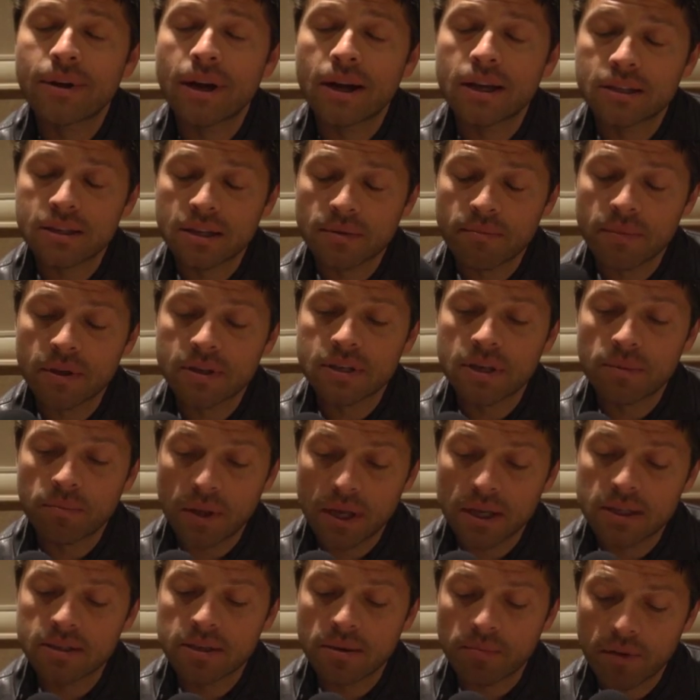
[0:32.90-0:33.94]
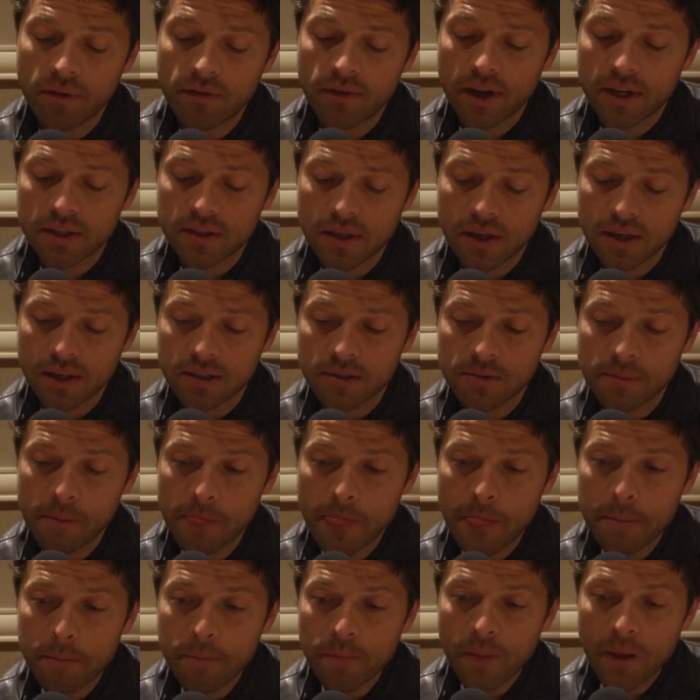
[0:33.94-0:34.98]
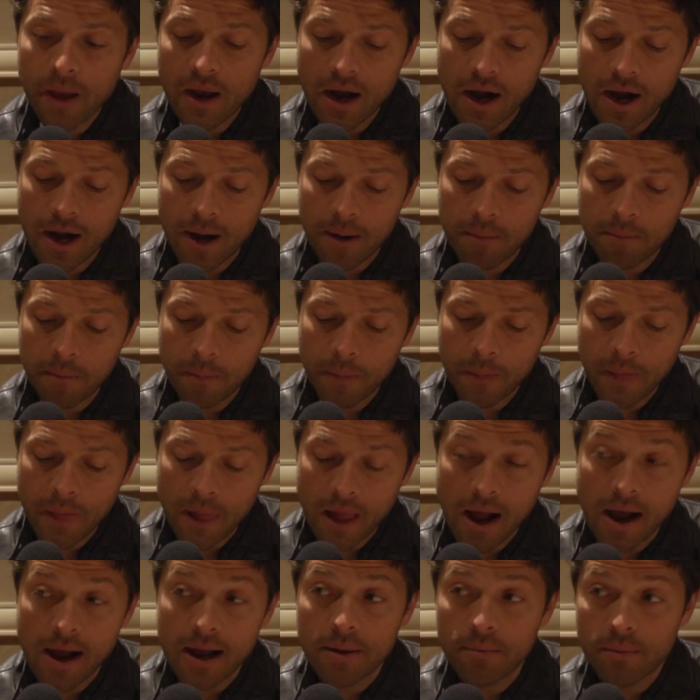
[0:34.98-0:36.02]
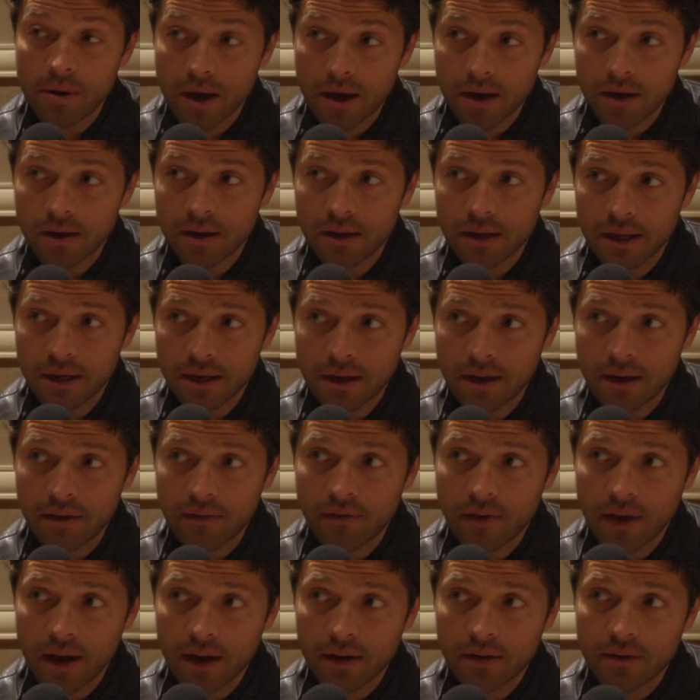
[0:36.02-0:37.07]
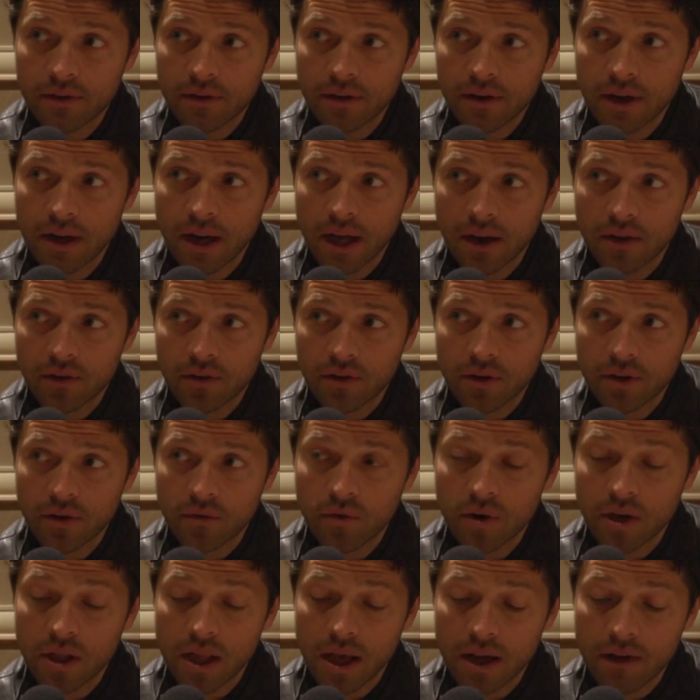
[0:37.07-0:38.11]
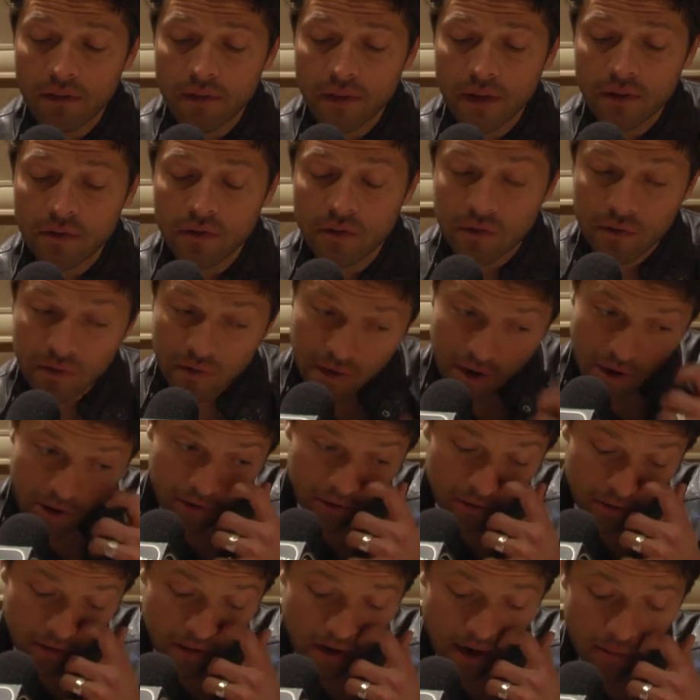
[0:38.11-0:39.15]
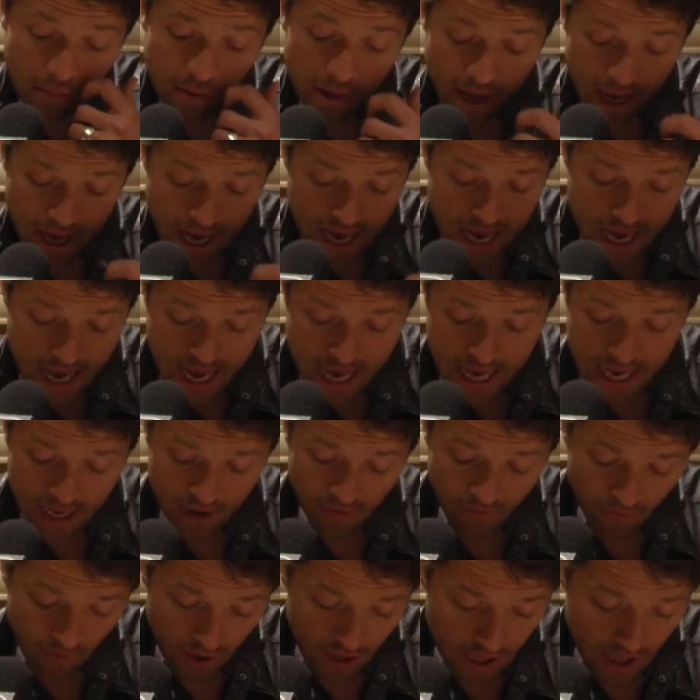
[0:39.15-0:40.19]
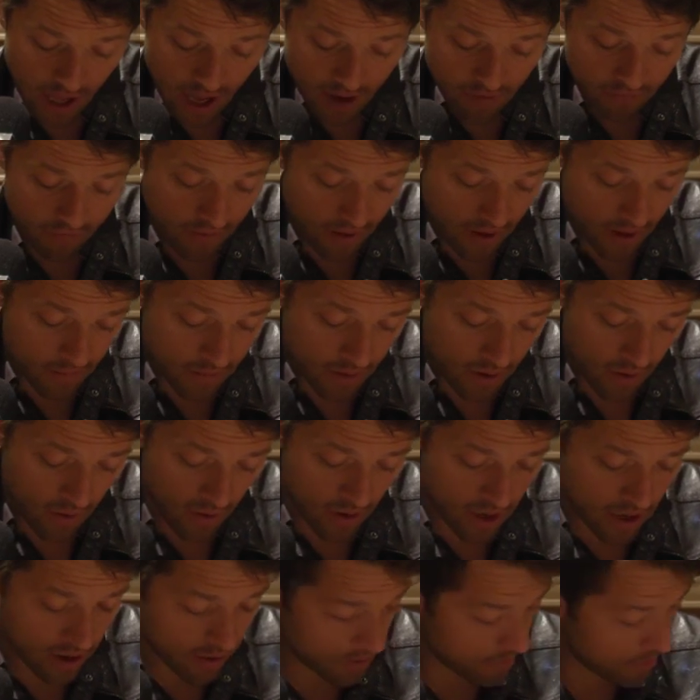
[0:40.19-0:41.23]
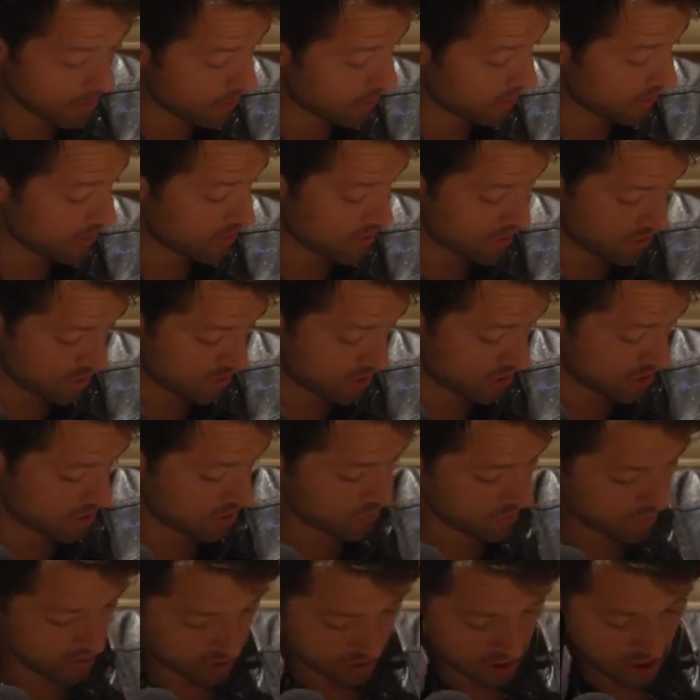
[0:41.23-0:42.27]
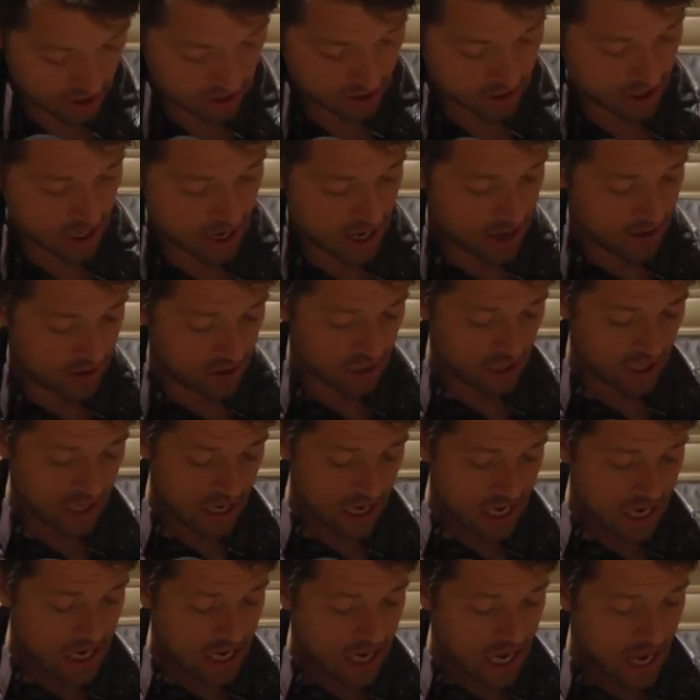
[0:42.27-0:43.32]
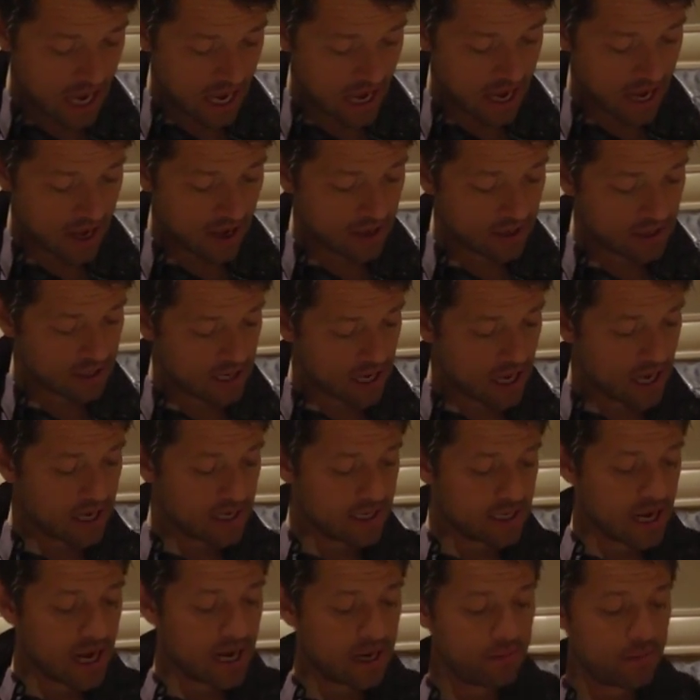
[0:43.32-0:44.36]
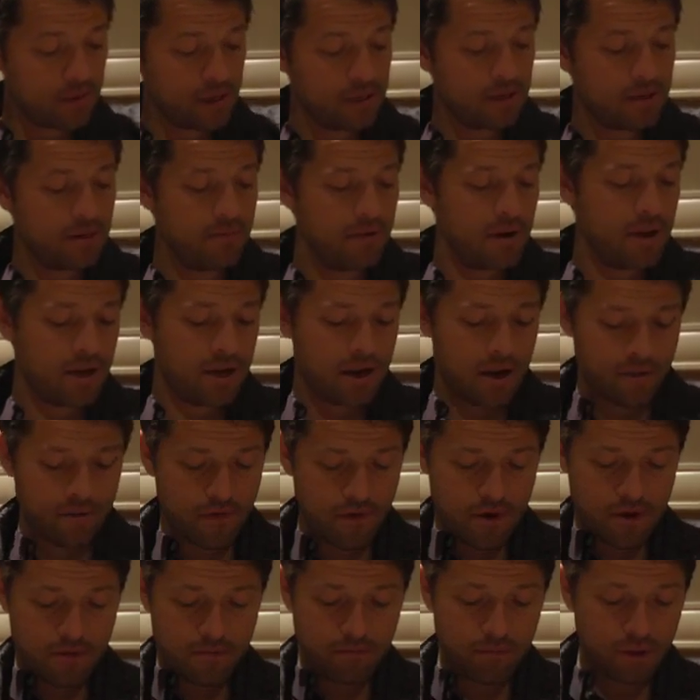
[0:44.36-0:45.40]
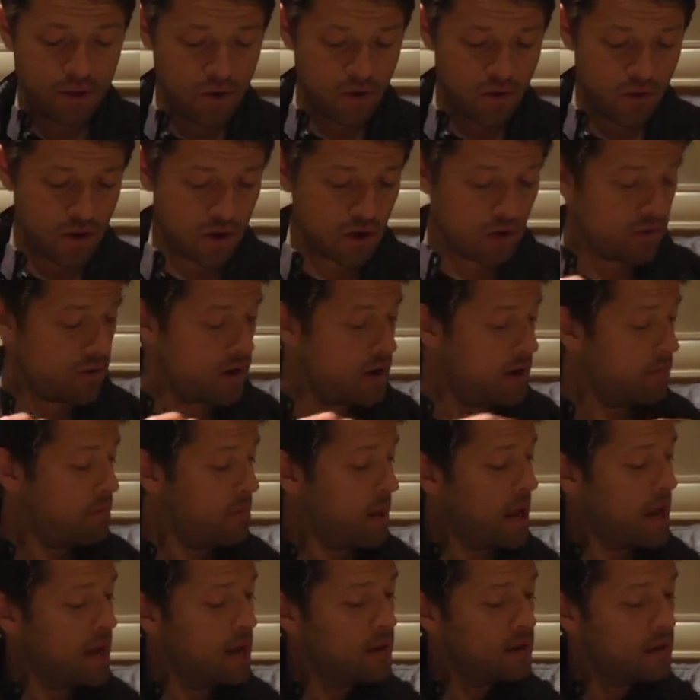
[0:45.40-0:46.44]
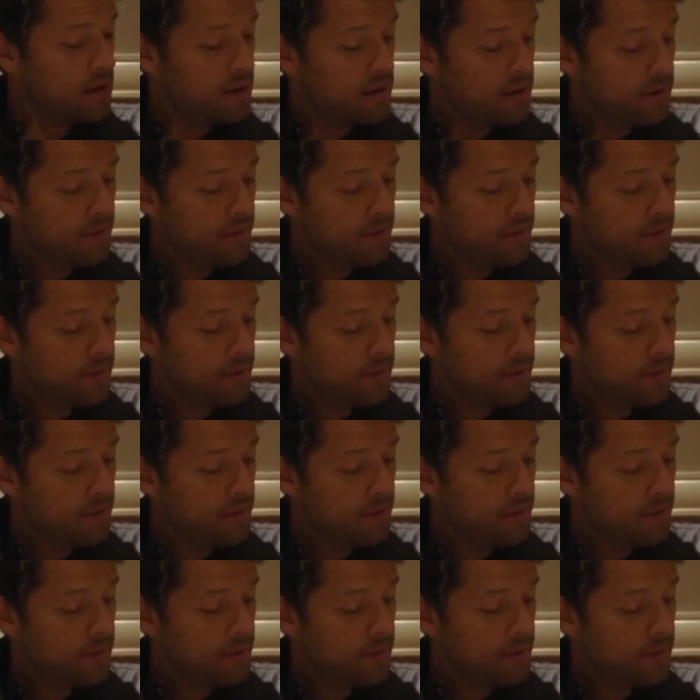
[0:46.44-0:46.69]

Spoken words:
it does. It simplifies things. I am not, in fact, an angel in real life. That's just the character that I play. In real life, I am an ordinary person who just was on stage and got attacked by somebody covered in blue and green paint.